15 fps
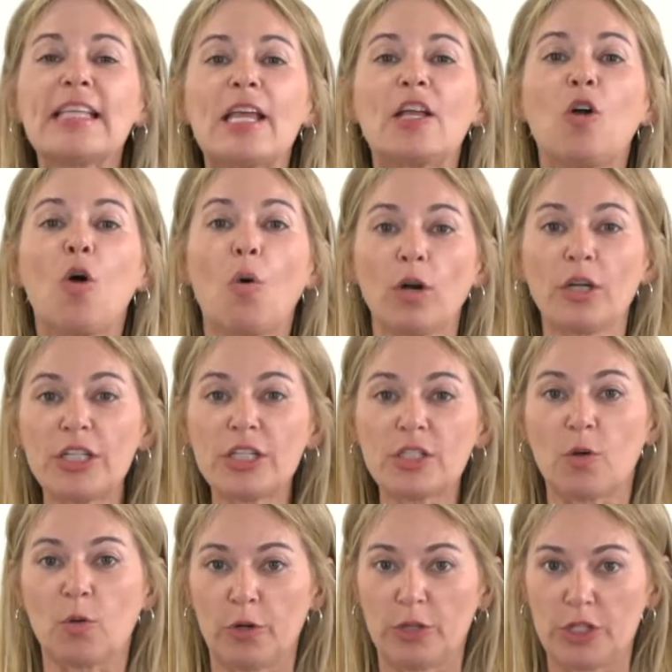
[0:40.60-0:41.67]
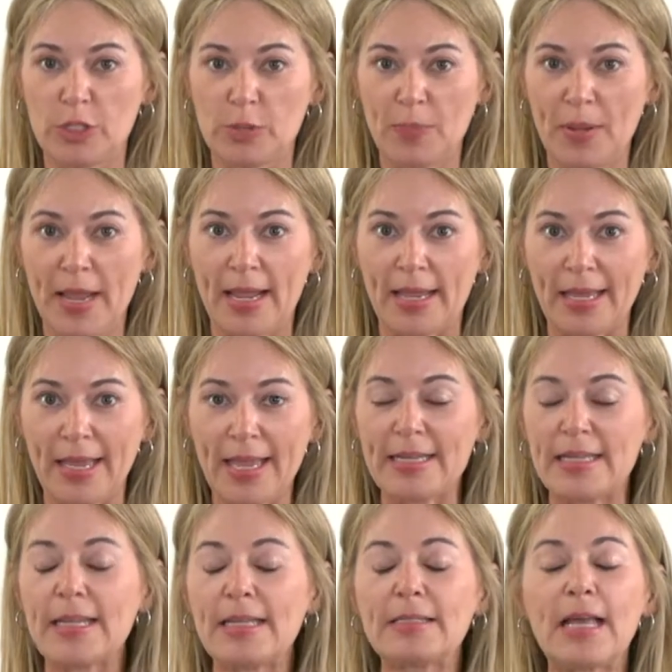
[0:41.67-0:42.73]
a gorgeous, gorgeous pink.
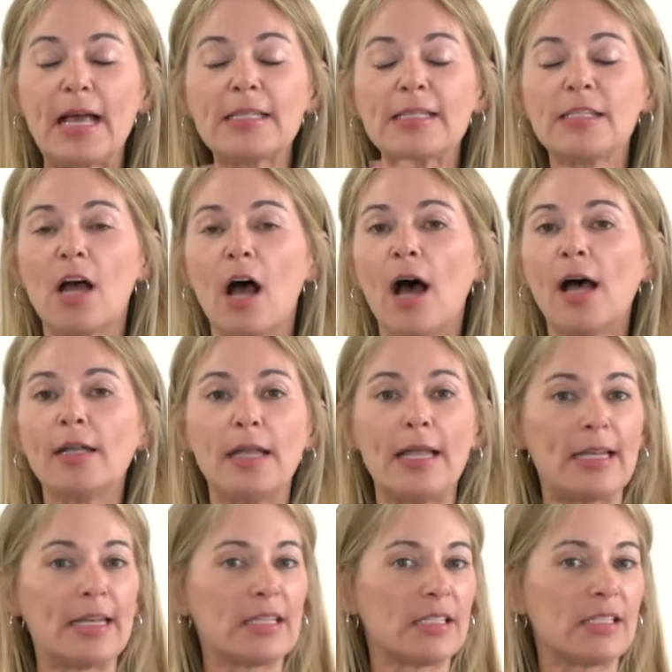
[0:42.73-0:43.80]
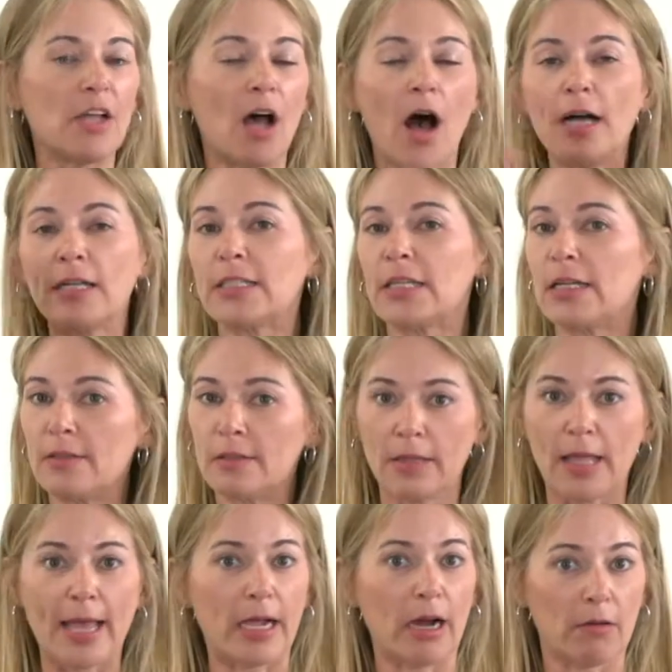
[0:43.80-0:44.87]
It does not, it is not
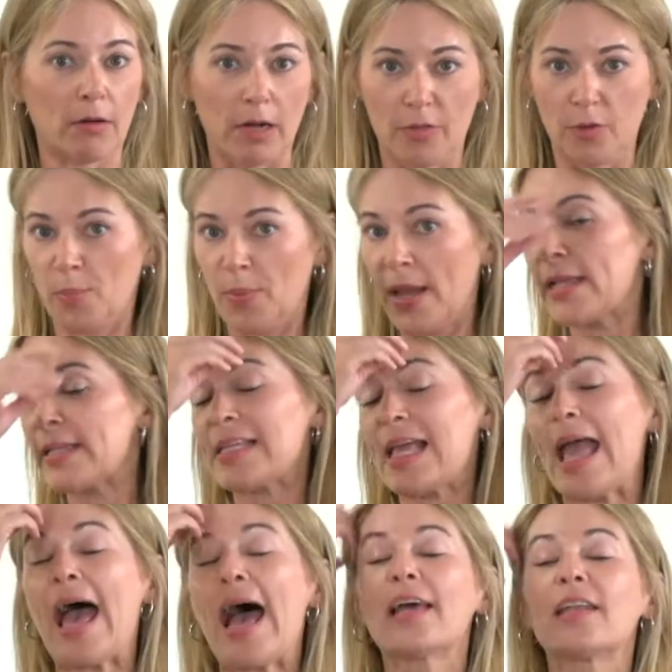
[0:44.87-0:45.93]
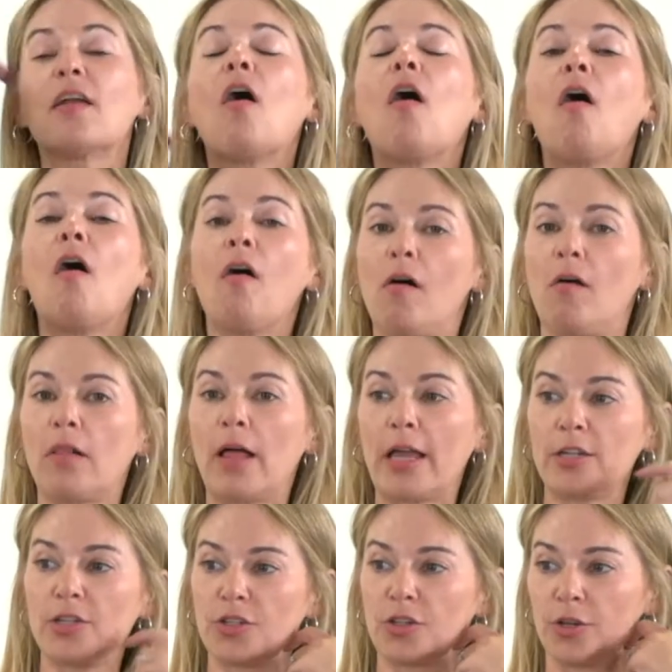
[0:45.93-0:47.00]
like our other pinks at all, I
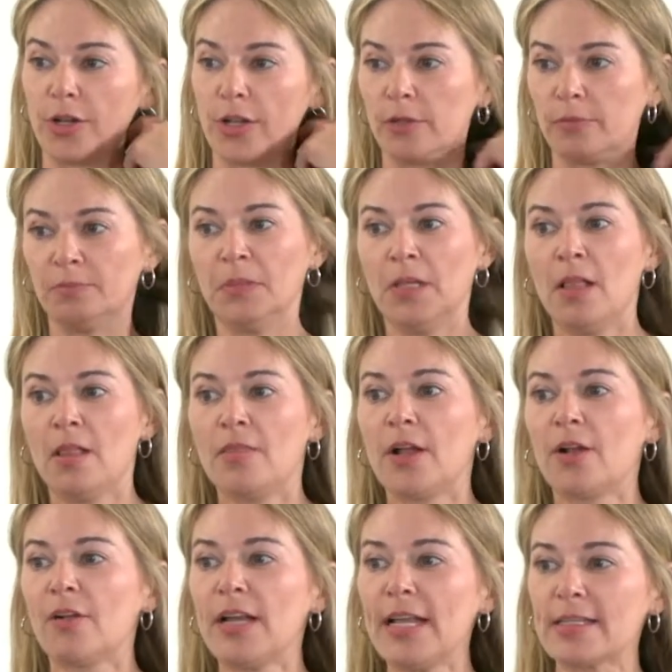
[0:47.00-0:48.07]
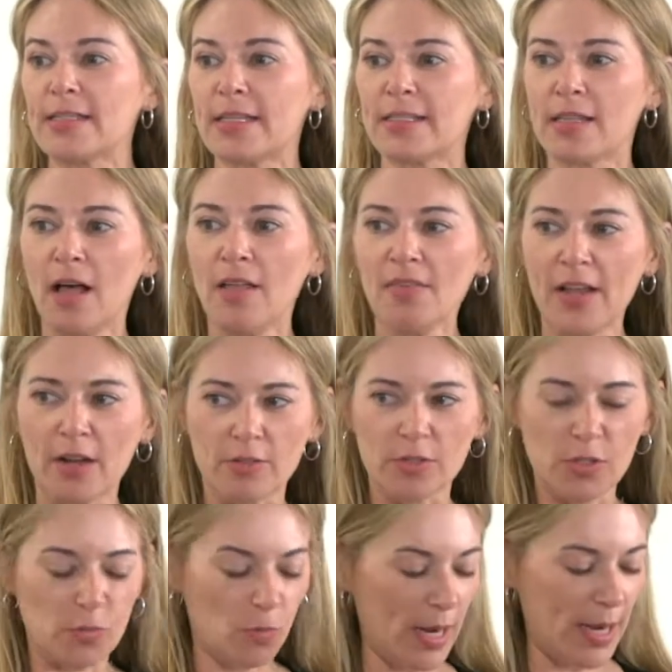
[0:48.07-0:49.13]
assure you. There it is, it's on there,
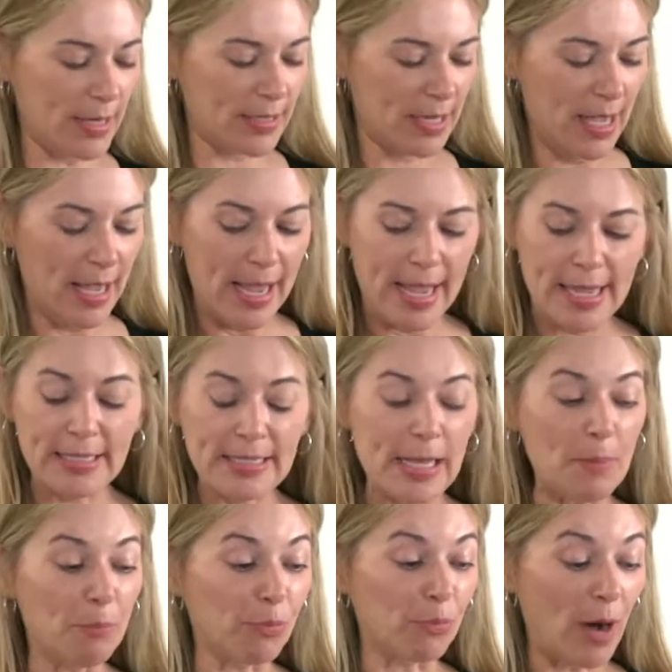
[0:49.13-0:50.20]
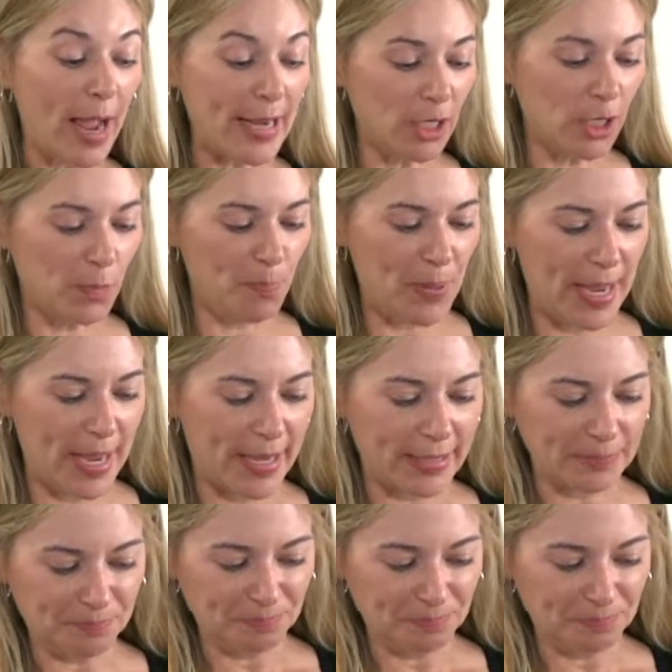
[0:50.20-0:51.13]
sweet. It is a brighter pink.